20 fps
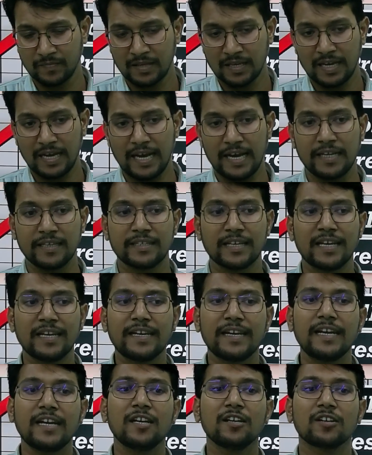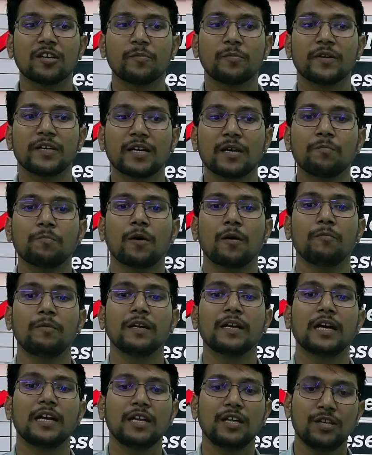And then interpreted
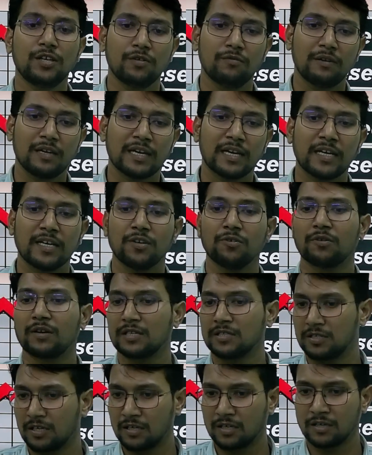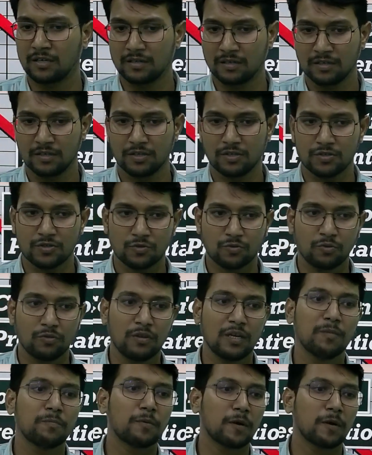publicly, you will get your result, your school will